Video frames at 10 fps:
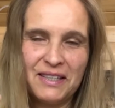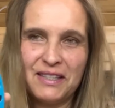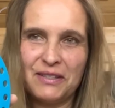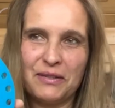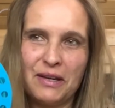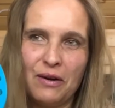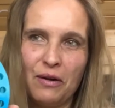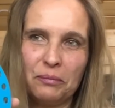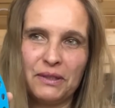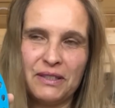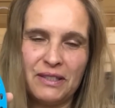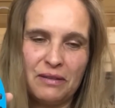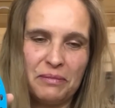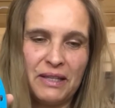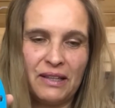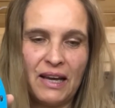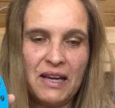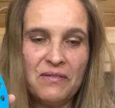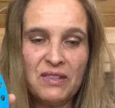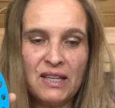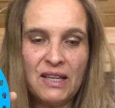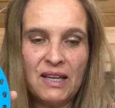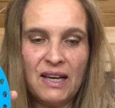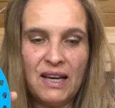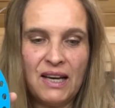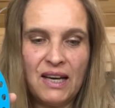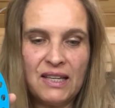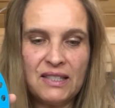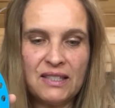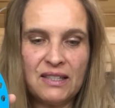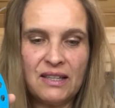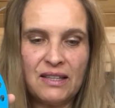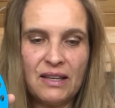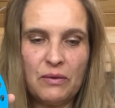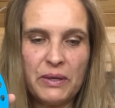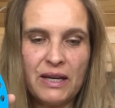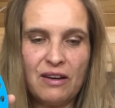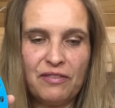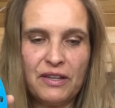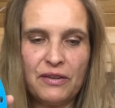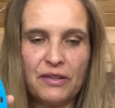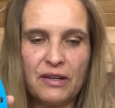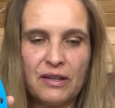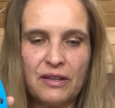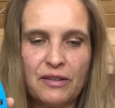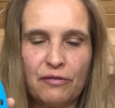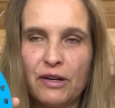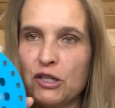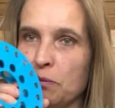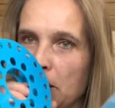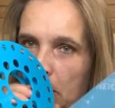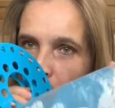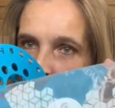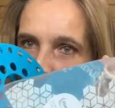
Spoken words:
So they are all printed in PLA. And then we have here the fresh mint.